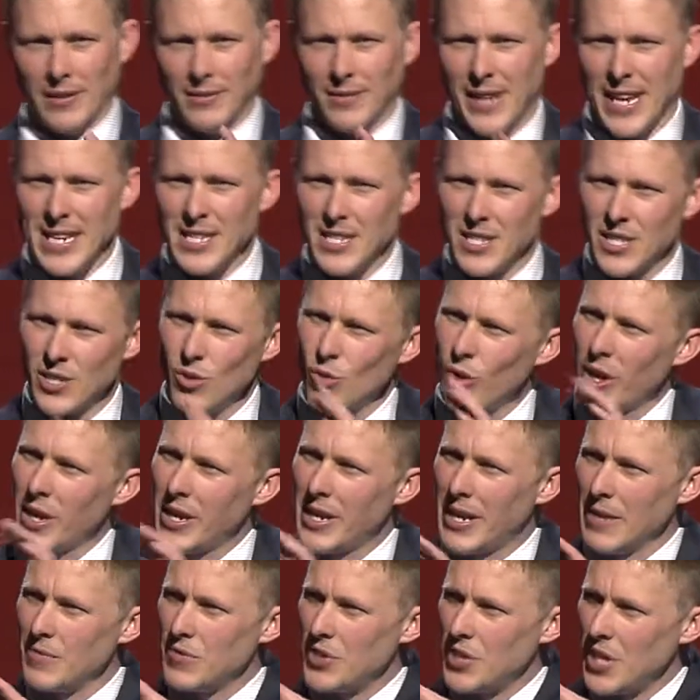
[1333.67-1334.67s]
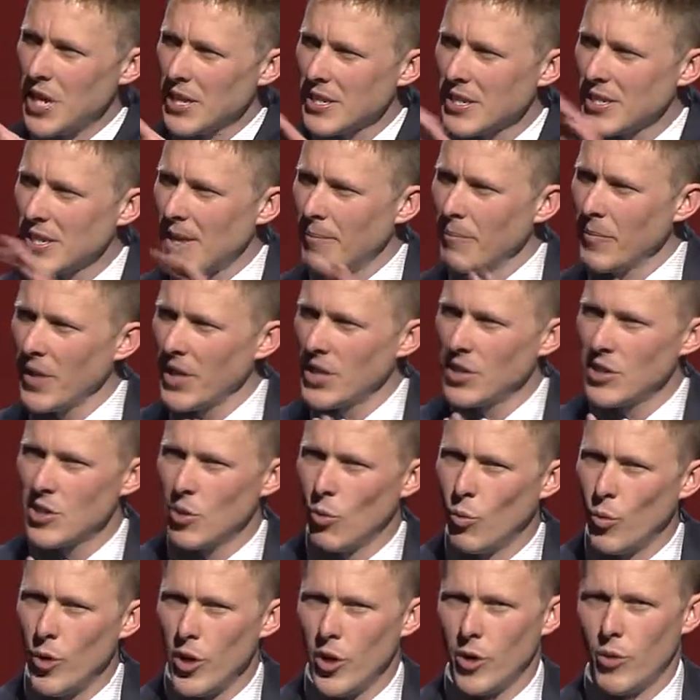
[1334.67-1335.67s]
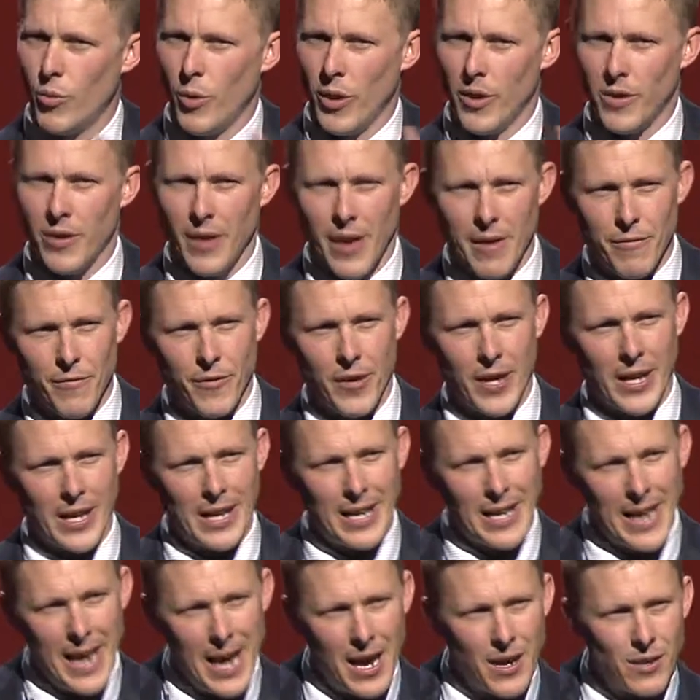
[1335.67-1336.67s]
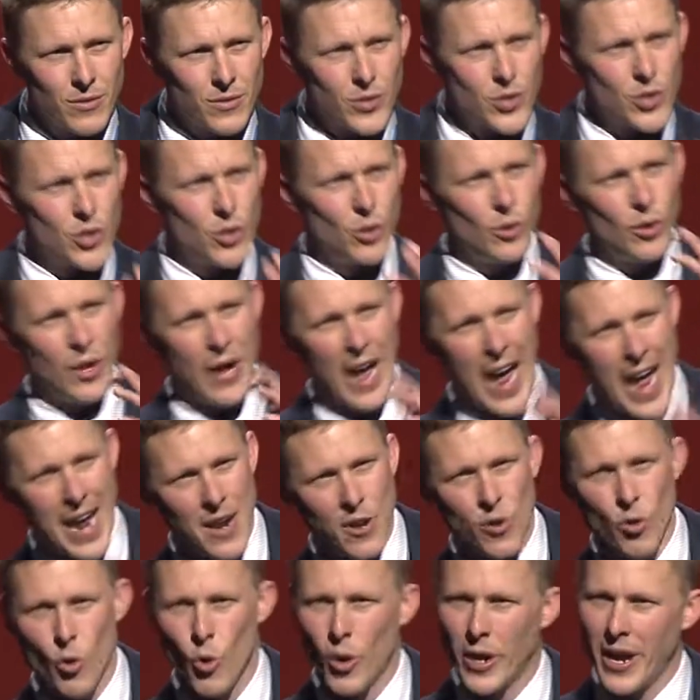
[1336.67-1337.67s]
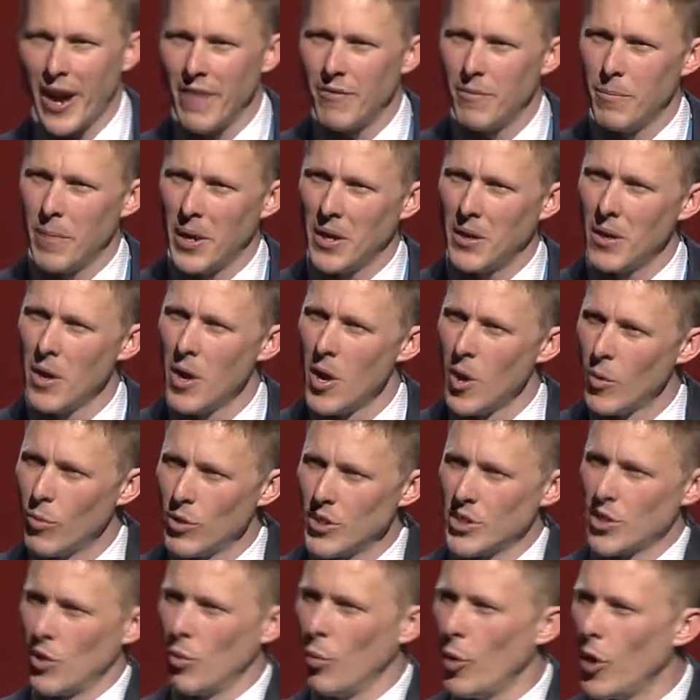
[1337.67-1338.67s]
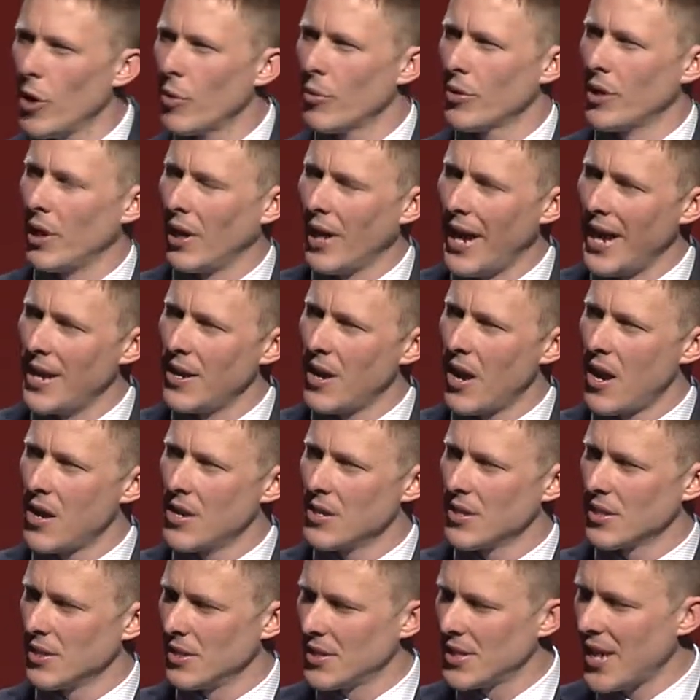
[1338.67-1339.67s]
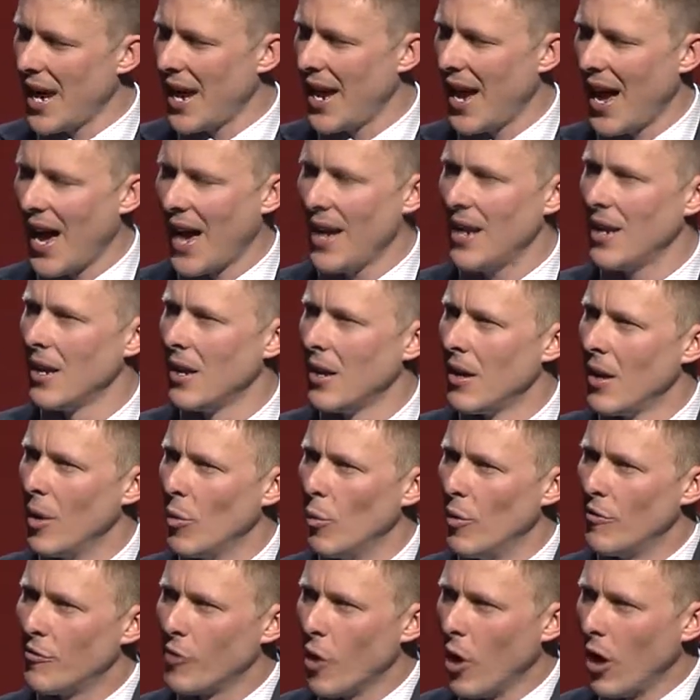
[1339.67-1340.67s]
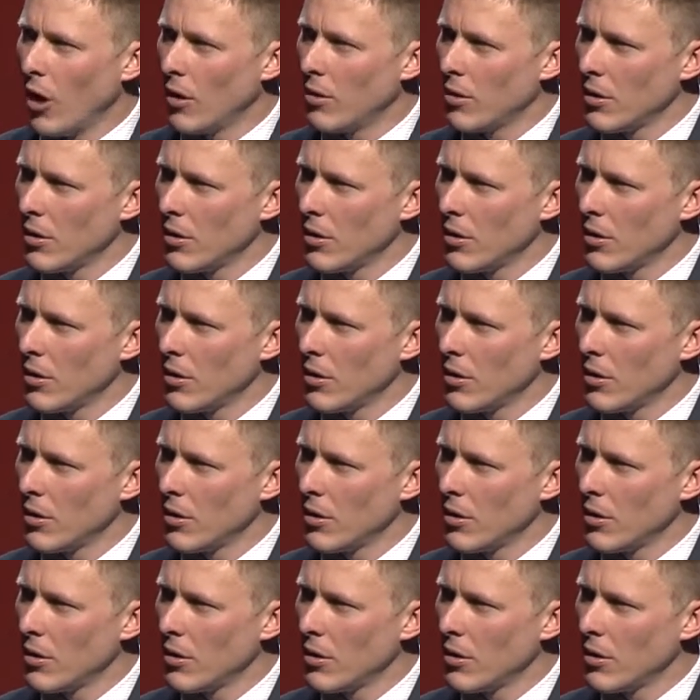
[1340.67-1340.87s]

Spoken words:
That sort of gives you something to work with if the council and or government was to work with the landowners and say, hey, we've got